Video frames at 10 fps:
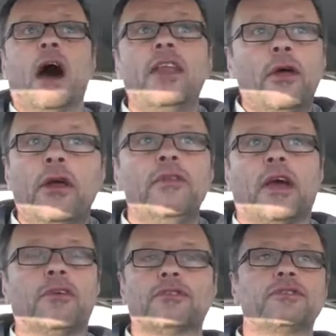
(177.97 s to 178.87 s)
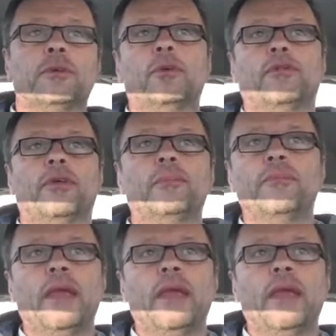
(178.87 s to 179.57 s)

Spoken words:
I don't know the answers to all of them.